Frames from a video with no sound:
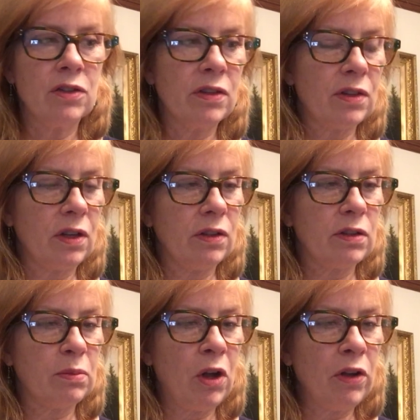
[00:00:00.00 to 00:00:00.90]
just a
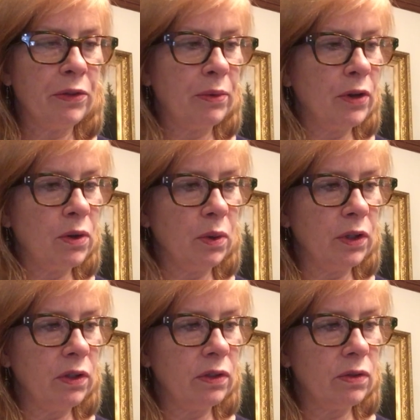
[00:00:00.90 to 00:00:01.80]
small throw
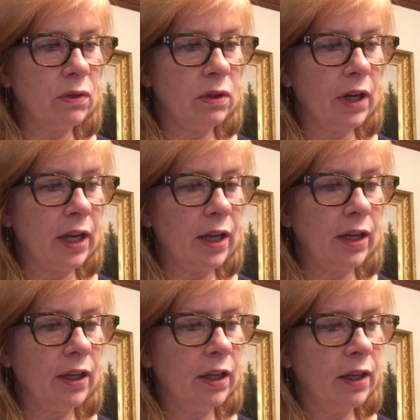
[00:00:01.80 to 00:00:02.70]
quilt or
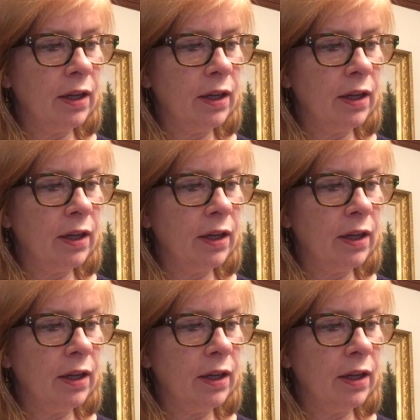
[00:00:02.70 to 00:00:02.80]
a